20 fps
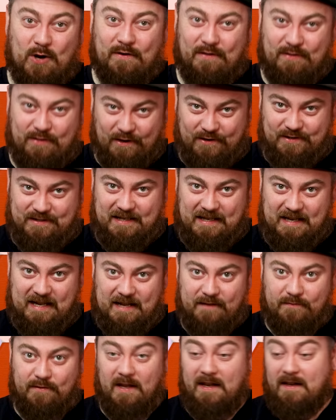On Thursday
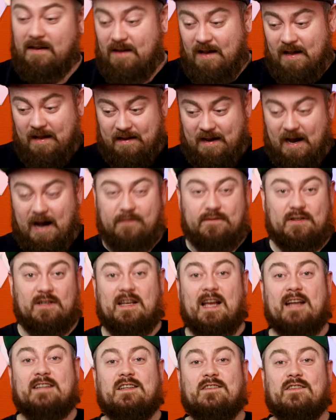evening, after
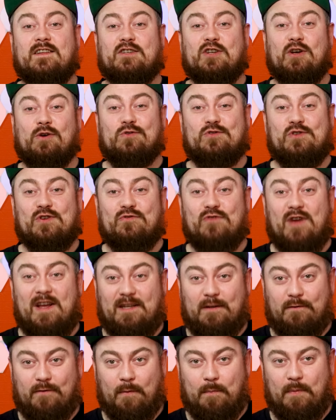getting the children
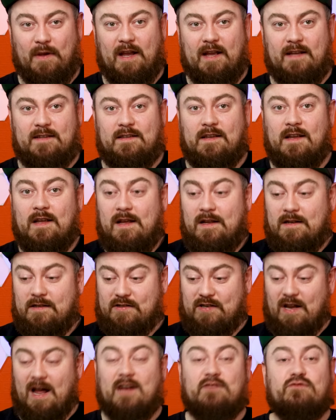ready for bed,
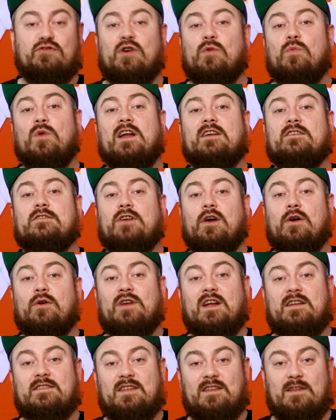Sandra went
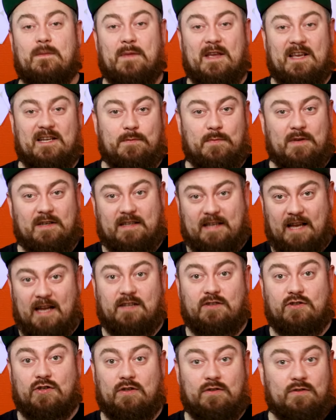down into the basement
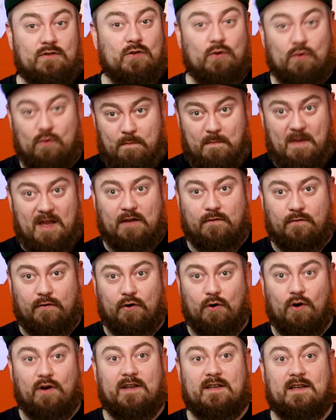kitchen to make
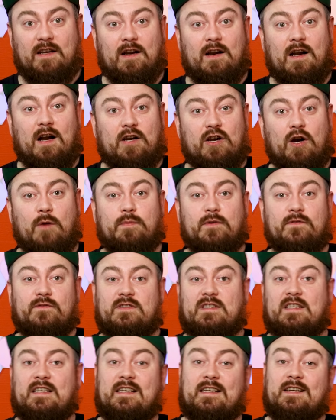Veronica a cup of
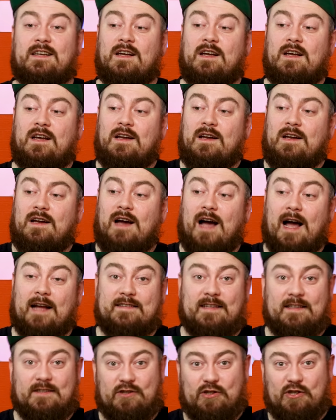tea,
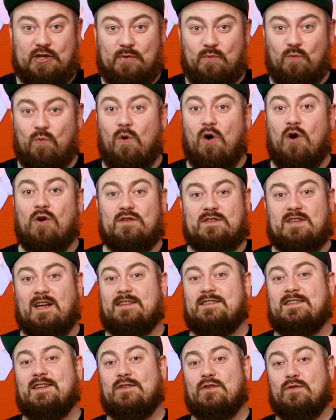and as she walked
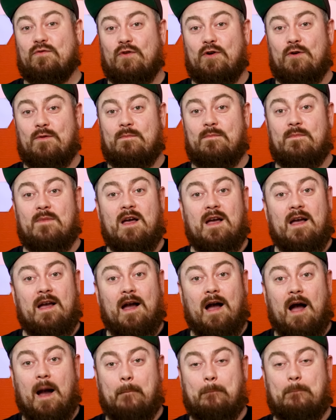into the room,
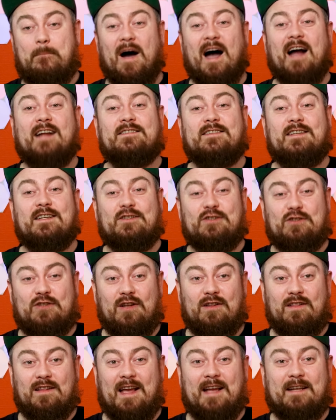a bandaged
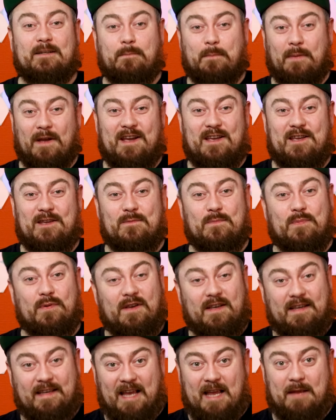lead
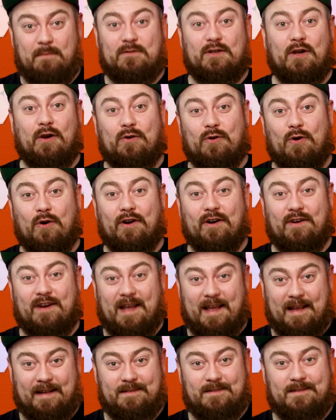pipe came down on her
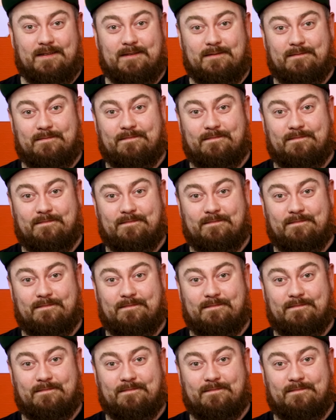head.